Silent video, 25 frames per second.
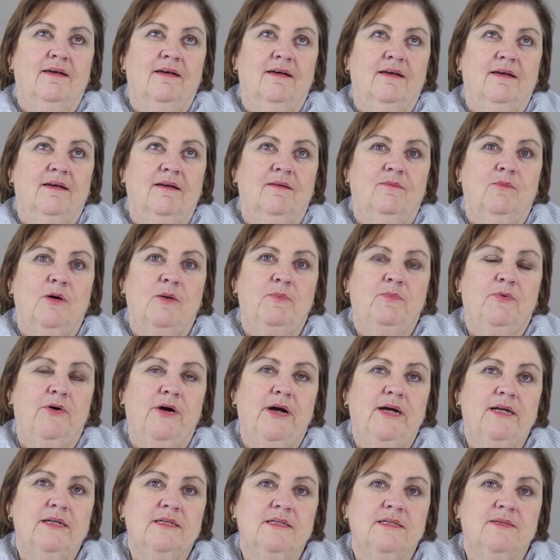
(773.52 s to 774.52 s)
My
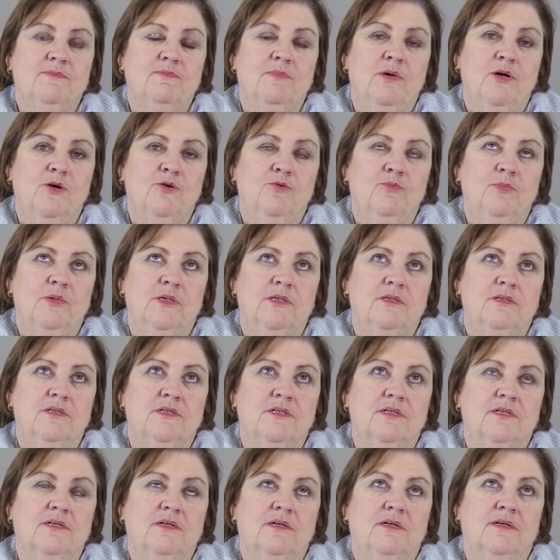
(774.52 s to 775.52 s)
proudest
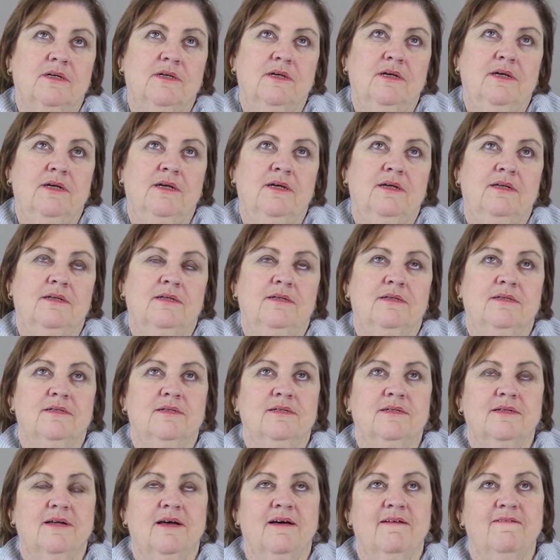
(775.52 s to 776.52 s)
moment in
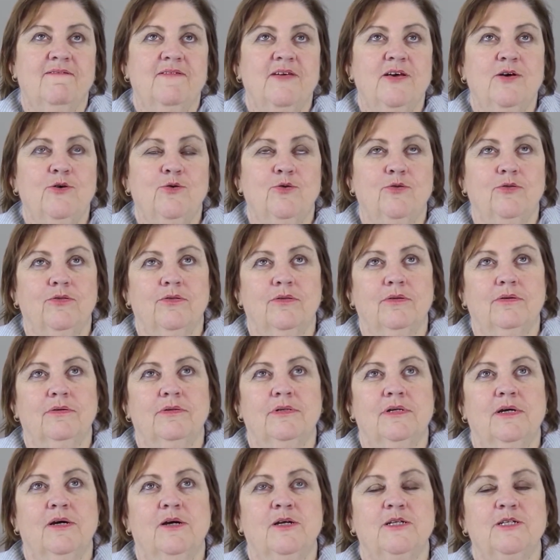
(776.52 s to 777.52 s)
staff health,
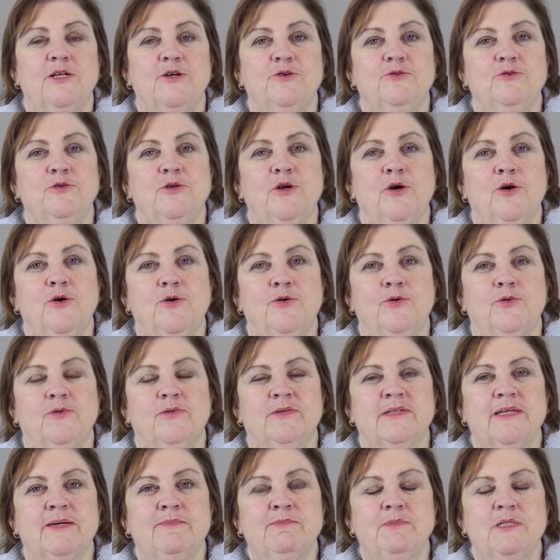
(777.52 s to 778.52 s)
I don't know.
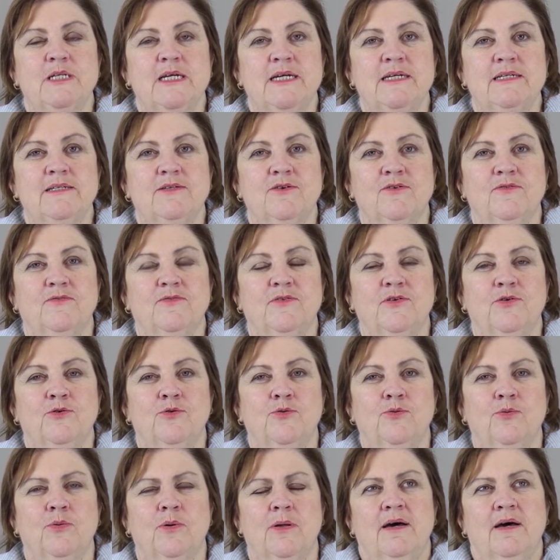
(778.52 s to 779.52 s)
Some days I
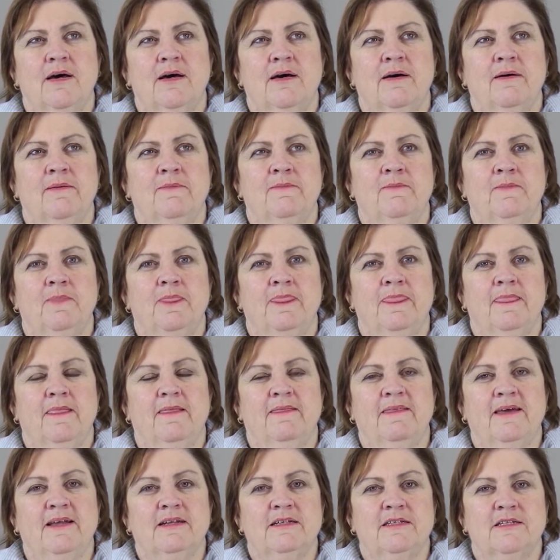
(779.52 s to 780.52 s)
feel
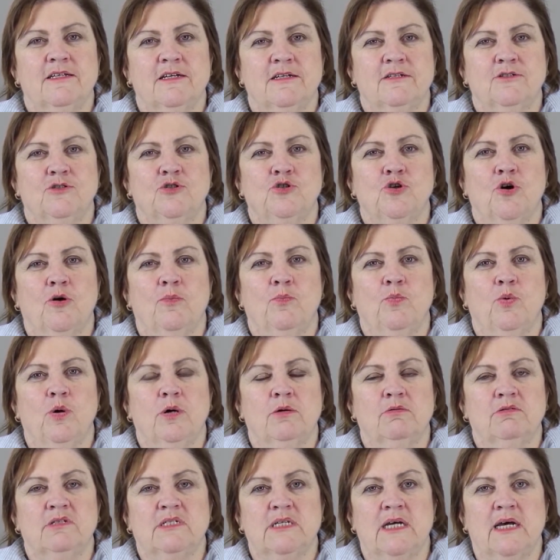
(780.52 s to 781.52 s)
that is a job
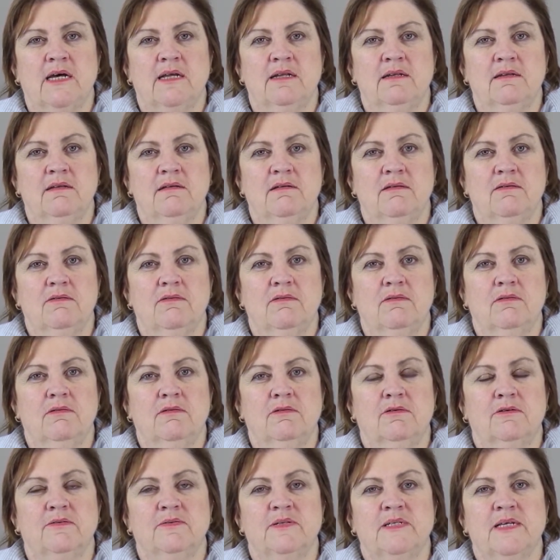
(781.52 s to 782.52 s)
well done,
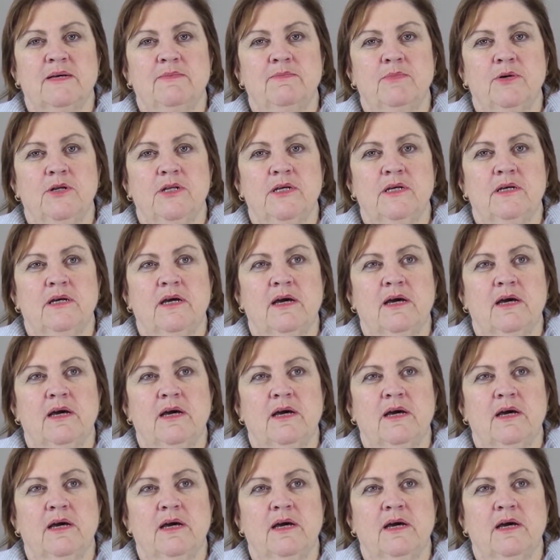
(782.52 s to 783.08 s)
or if somebody